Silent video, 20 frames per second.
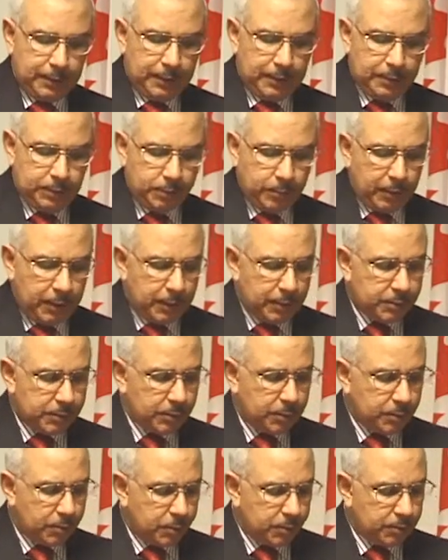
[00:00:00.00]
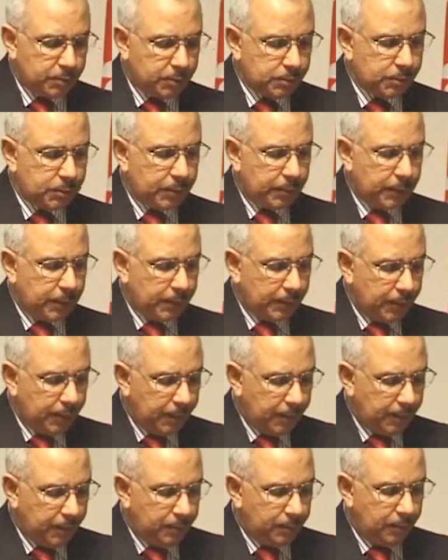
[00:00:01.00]
as well as the costs
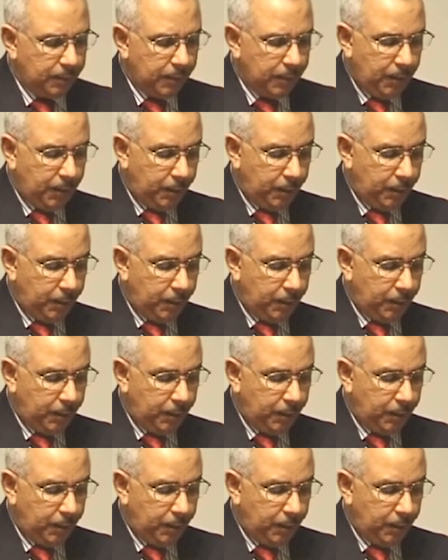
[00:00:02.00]
incurred